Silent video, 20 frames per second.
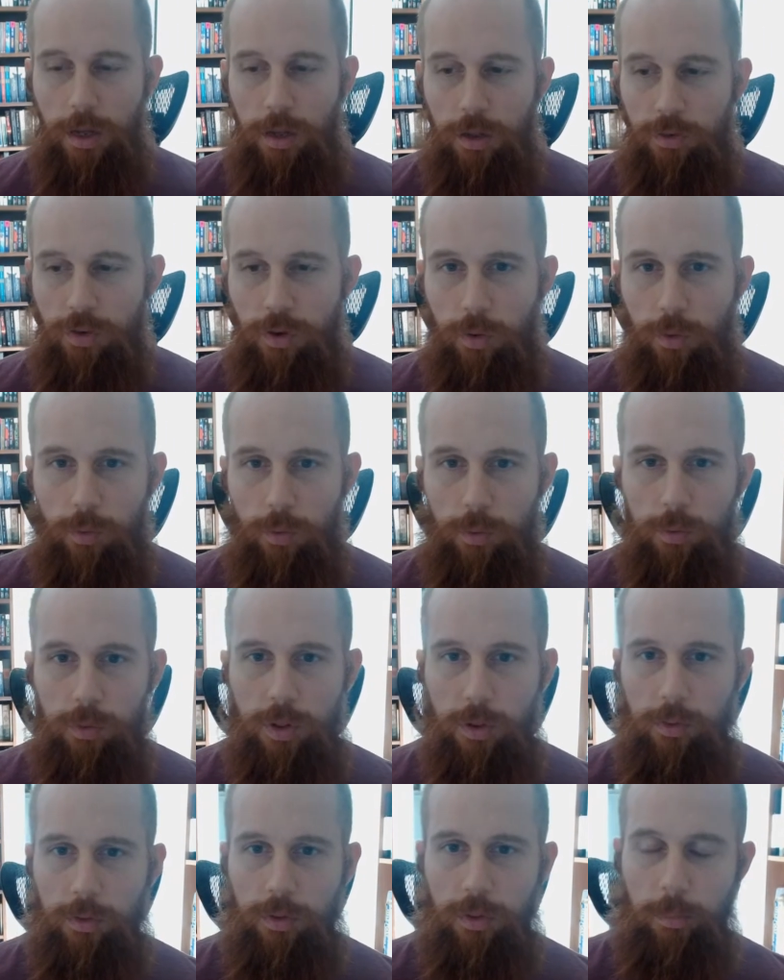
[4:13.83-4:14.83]
So
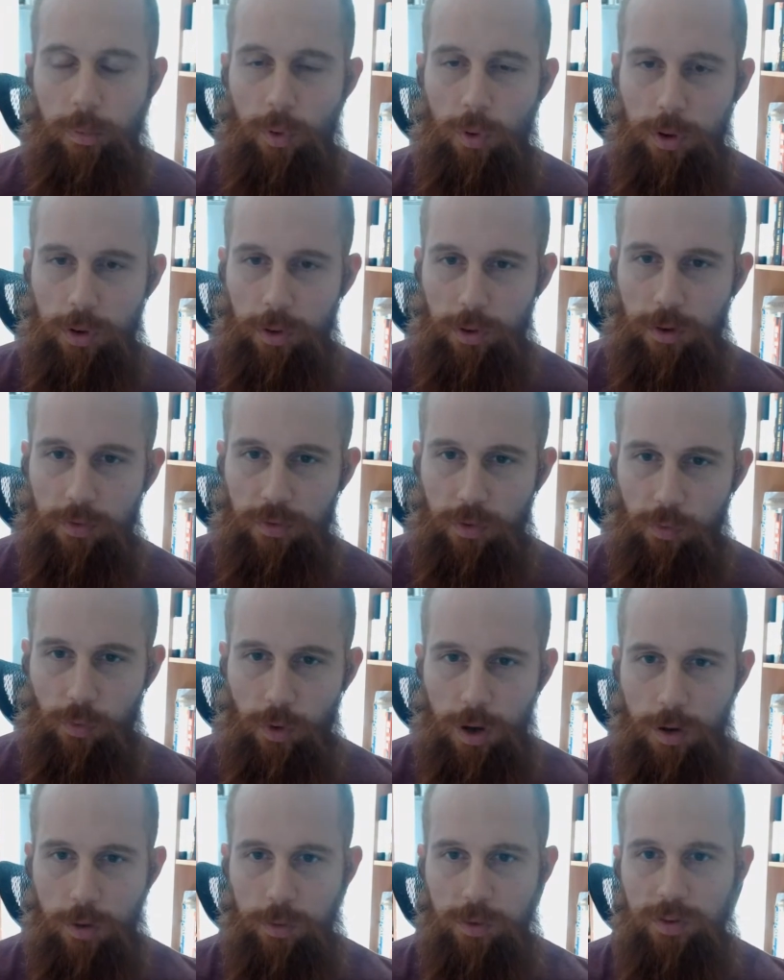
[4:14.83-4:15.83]
the point of the
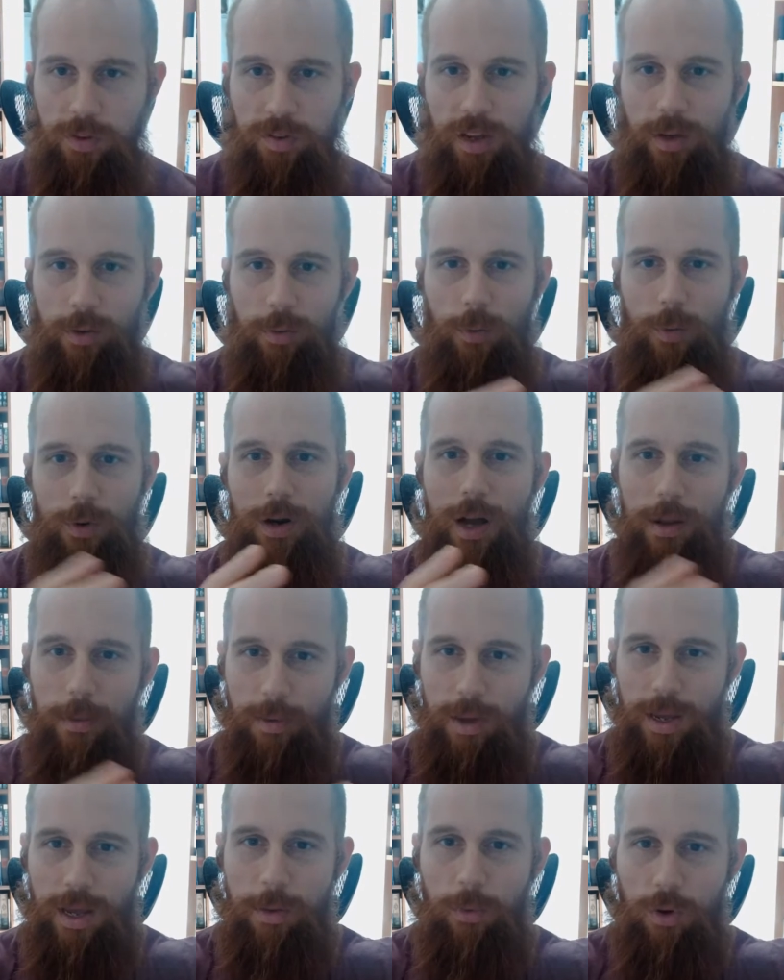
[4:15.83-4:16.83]
row is that we're not
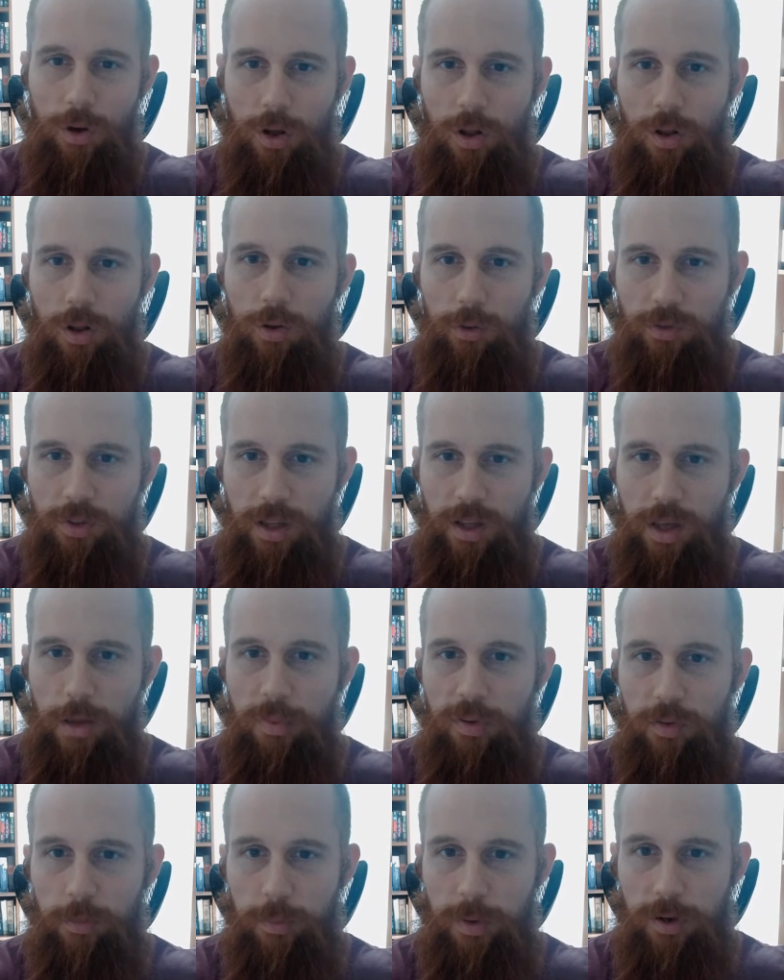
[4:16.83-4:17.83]
able to close the hip
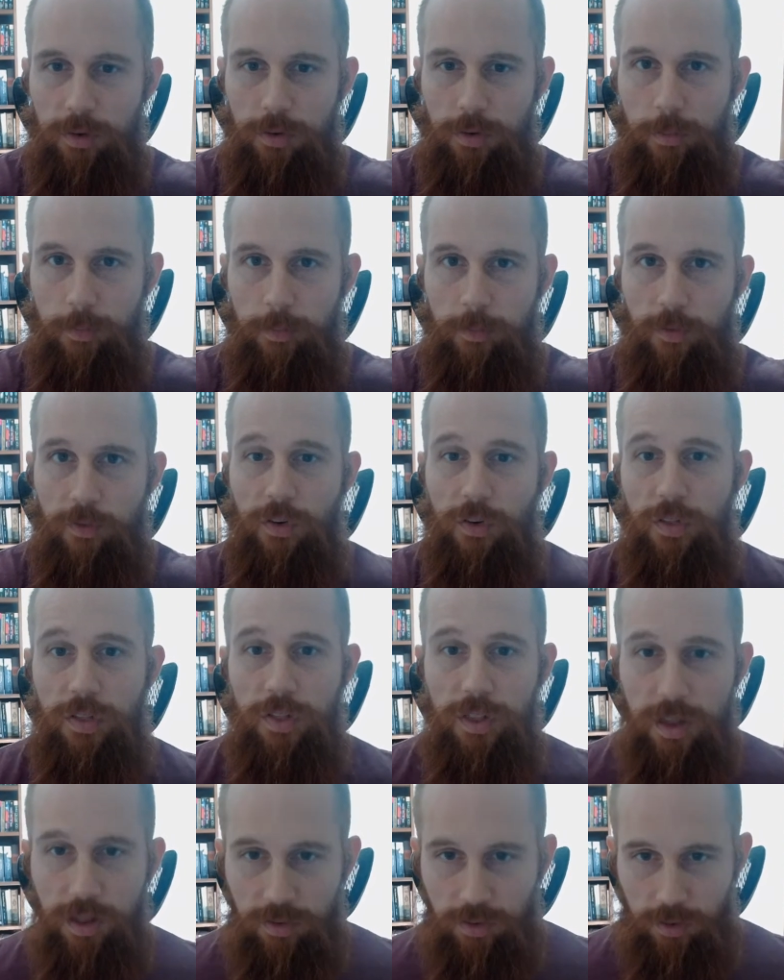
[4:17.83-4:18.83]
as much. For
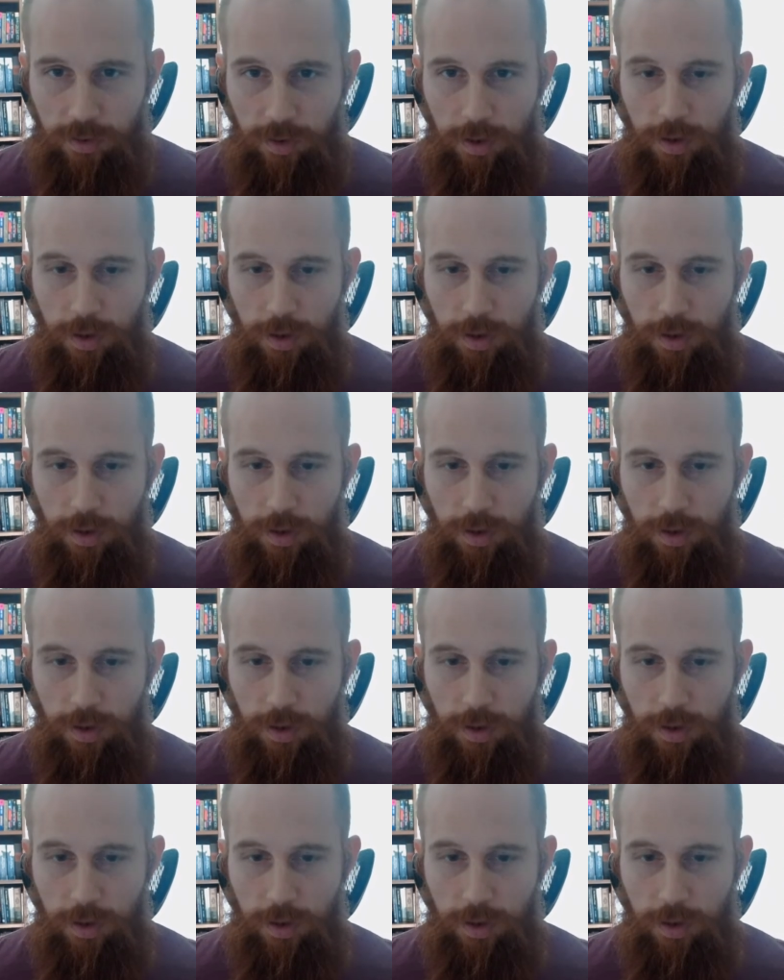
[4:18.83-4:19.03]
this,